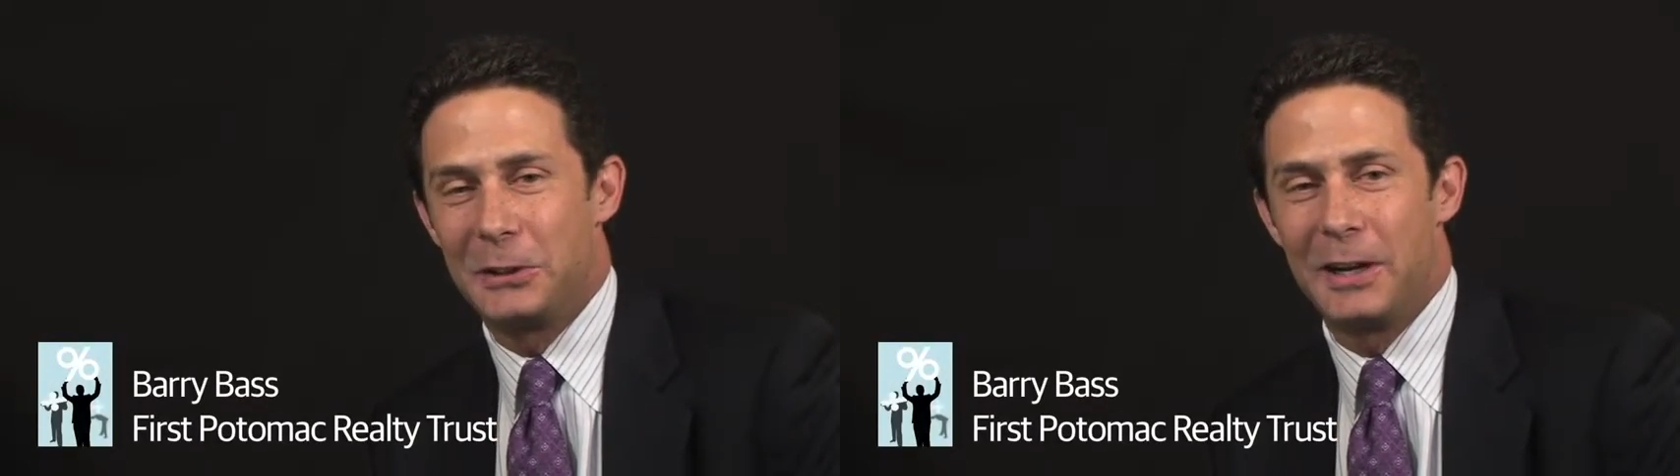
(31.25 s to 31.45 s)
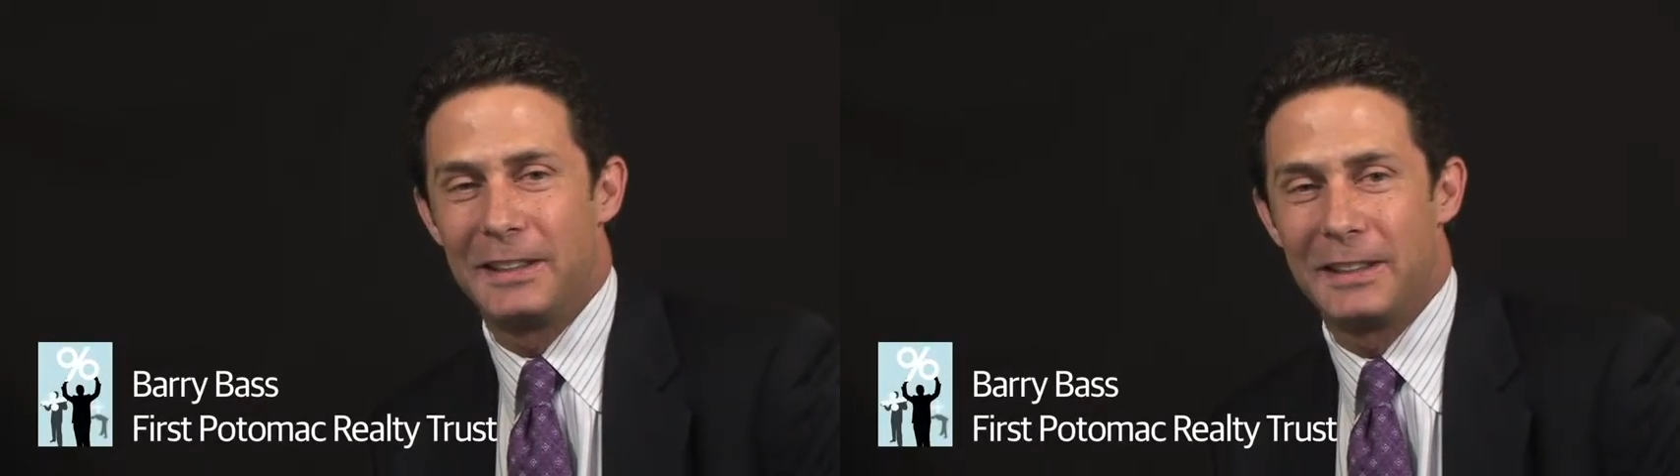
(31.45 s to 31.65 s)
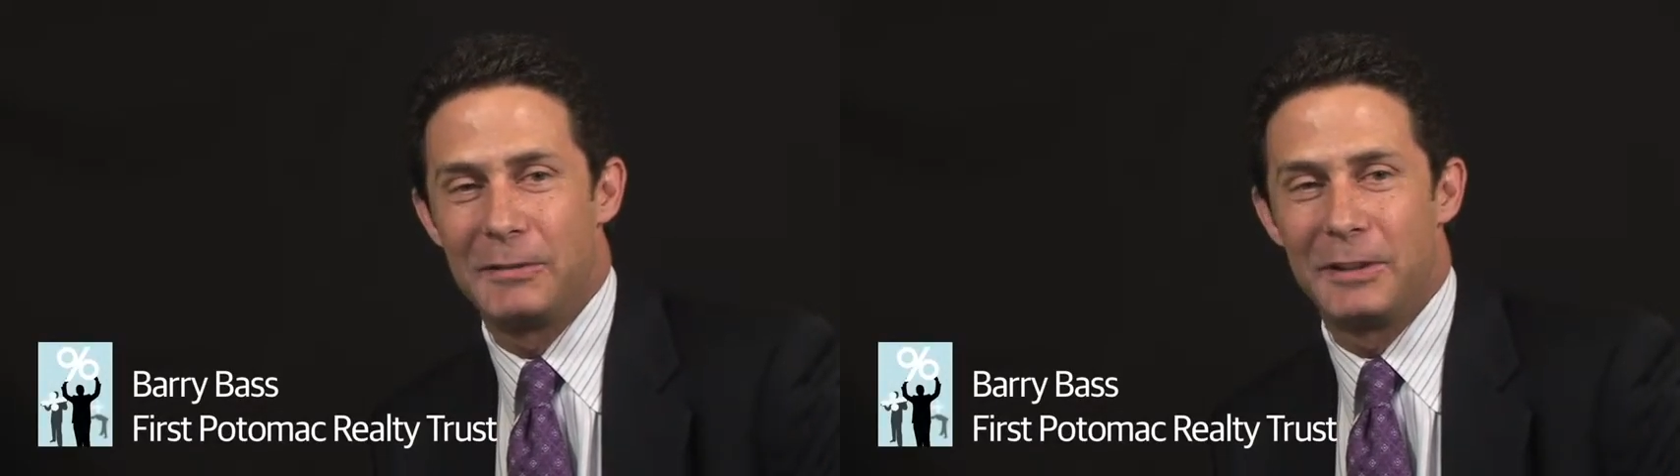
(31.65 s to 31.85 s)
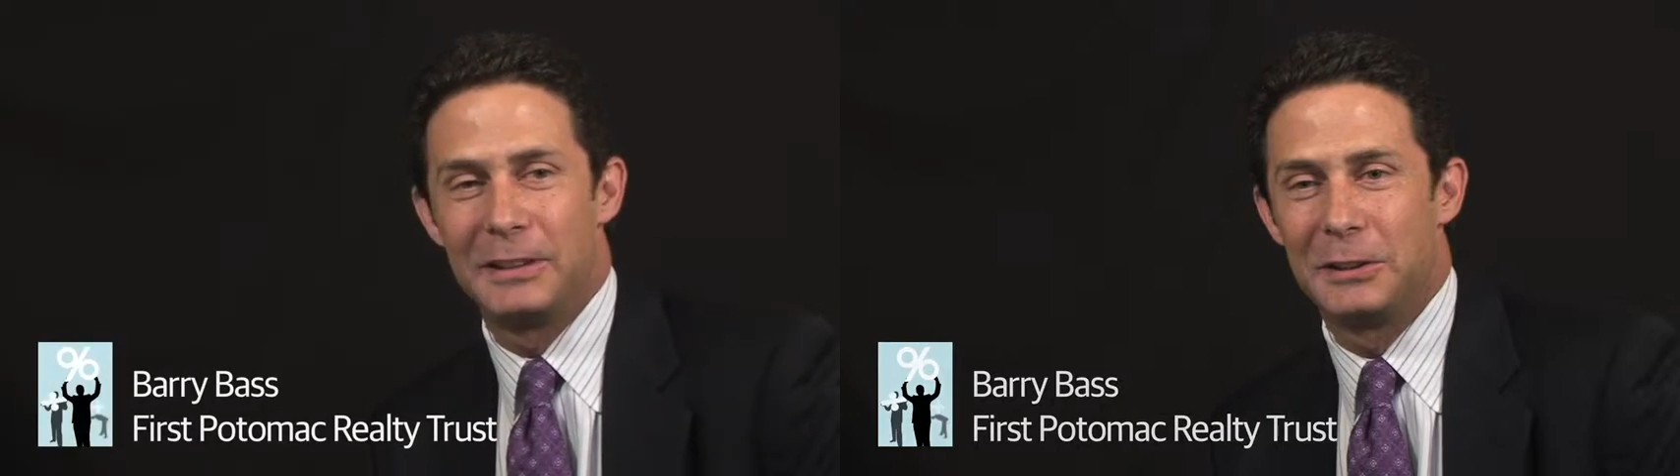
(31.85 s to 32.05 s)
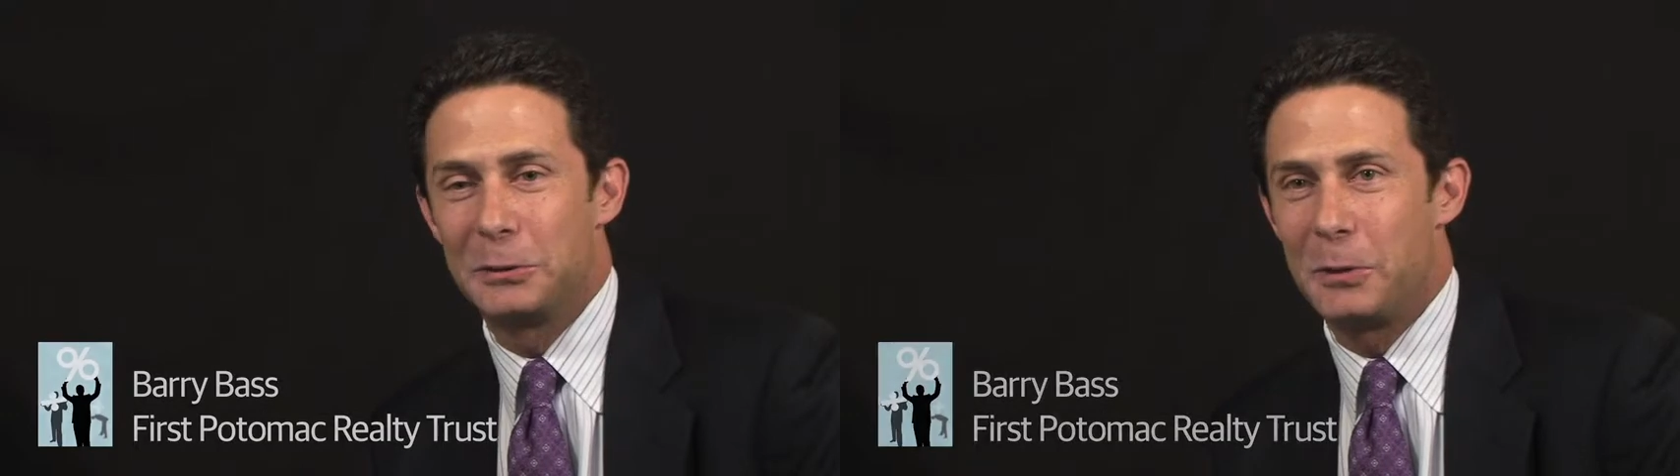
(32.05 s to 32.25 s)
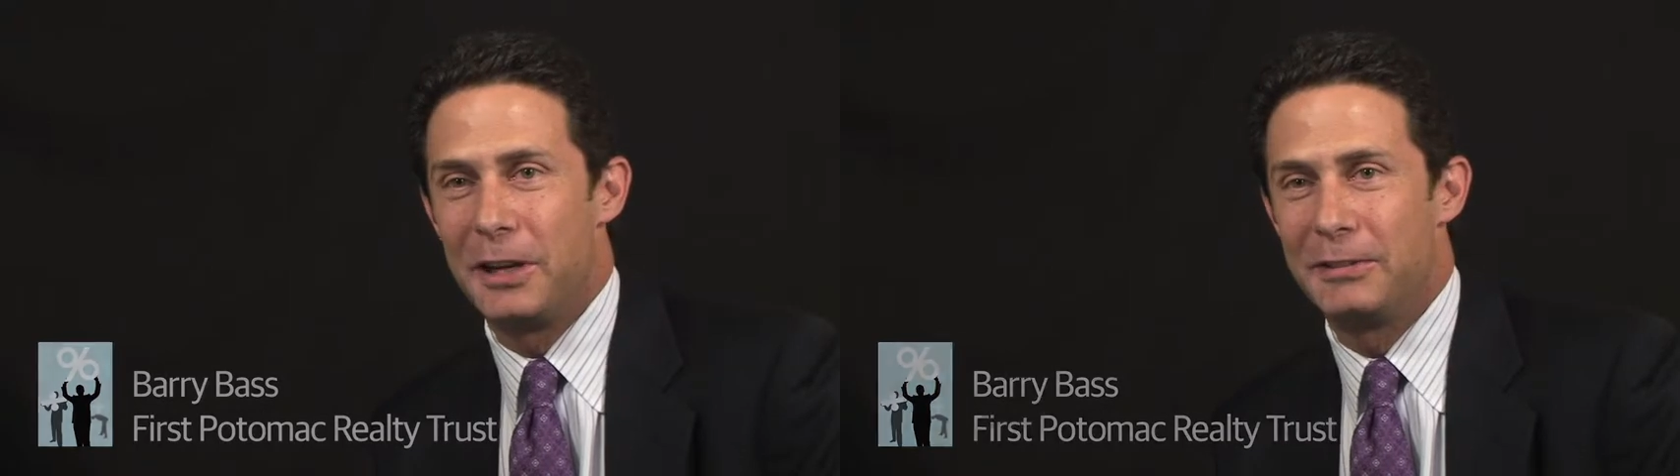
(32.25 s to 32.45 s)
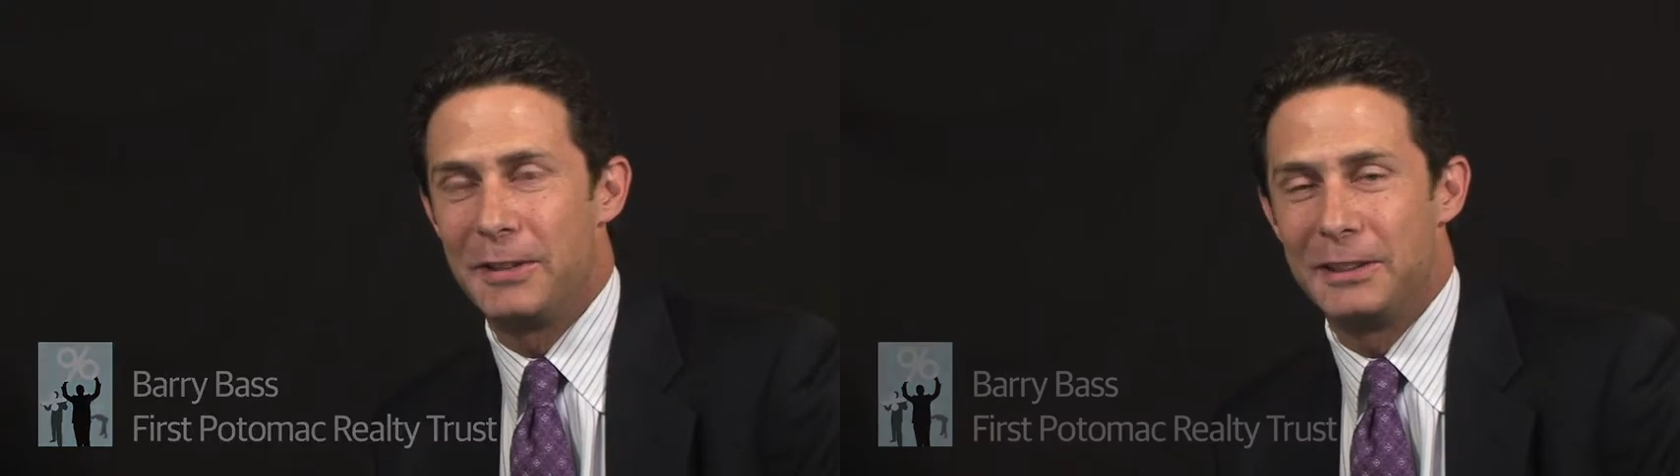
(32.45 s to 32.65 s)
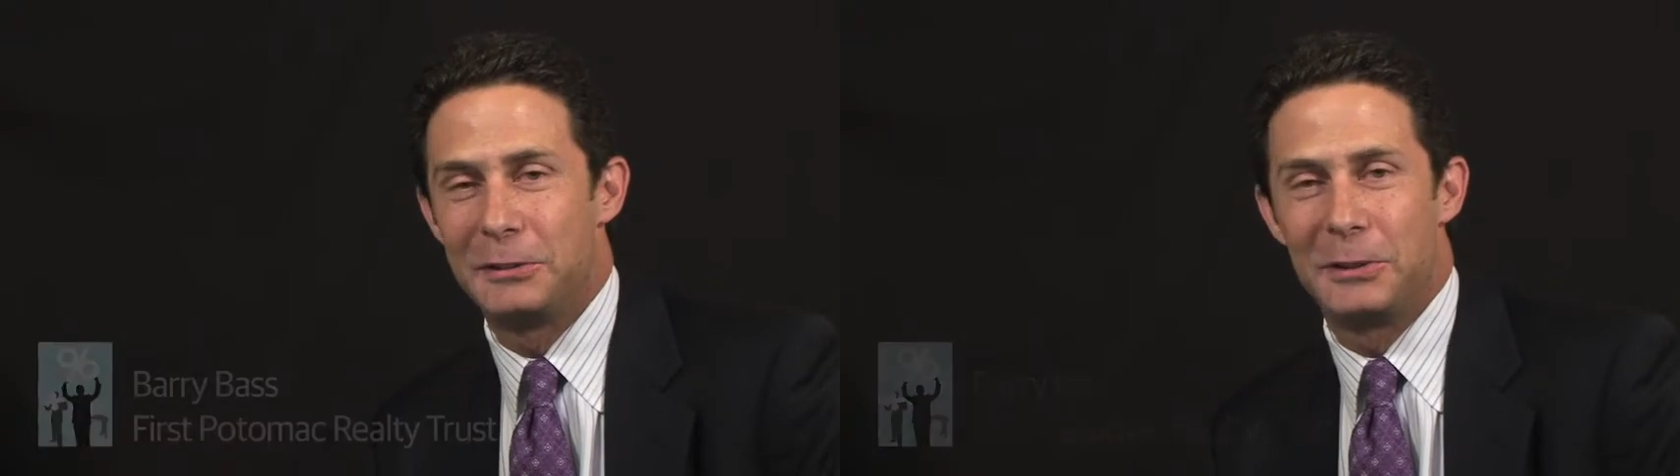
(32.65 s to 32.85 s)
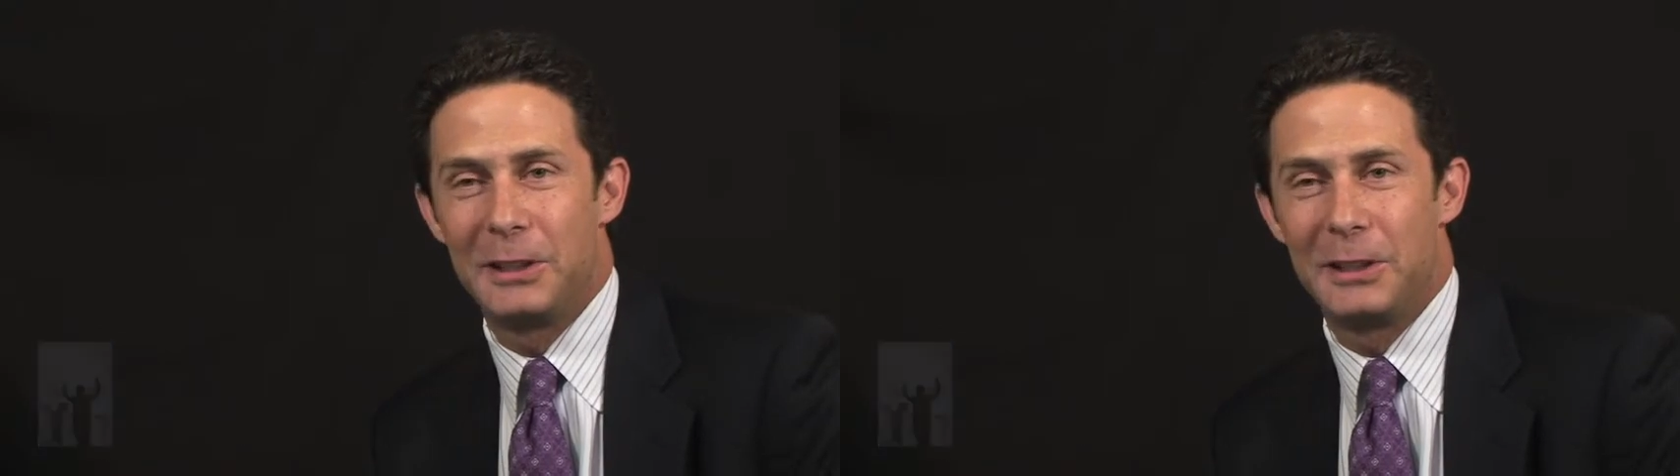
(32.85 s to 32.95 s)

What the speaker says: trying to convince his wife that he's